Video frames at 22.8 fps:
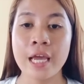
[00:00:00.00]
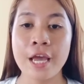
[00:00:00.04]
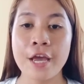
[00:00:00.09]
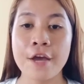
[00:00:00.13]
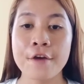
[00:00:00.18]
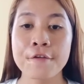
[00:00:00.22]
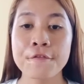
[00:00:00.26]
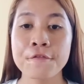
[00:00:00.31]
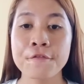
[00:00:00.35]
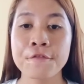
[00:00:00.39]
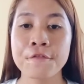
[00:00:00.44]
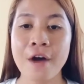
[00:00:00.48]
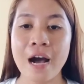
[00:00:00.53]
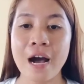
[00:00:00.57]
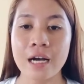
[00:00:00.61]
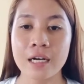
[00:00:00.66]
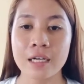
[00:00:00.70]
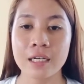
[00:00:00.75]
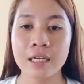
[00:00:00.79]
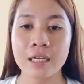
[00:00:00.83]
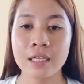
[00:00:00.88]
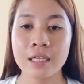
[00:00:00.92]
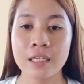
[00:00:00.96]
In
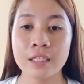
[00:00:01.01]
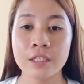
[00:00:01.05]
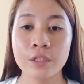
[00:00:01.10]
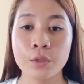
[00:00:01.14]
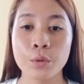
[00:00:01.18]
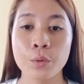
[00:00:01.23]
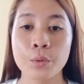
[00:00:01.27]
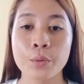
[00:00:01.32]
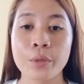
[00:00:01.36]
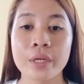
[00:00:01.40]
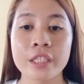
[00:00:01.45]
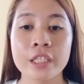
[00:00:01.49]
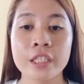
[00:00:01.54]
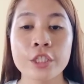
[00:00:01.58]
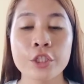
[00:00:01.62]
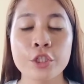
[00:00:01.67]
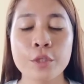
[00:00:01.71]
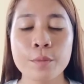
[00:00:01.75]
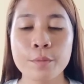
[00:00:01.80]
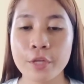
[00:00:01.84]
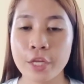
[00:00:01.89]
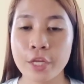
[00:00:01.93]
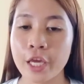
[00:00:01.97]
fact, written
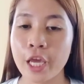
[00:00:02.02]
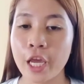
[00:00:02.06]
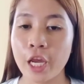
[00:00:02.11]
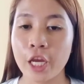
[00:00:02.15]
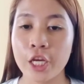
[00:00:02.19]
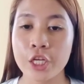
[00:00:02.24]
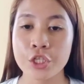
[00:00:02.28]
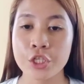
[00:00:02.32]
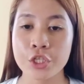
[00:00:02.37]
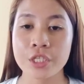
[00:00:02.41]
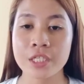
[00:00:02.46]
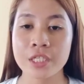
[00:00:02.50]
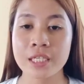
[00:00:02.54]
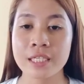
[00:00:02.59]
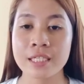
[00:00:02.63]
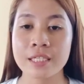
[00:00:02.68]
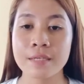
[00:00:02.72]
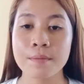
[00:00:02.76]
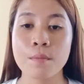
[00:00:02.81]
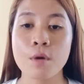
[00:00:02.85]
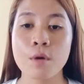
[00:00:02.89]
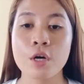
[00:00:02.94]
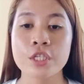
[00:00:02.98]
communications is the
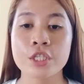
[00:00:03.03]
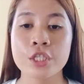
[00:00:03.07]
most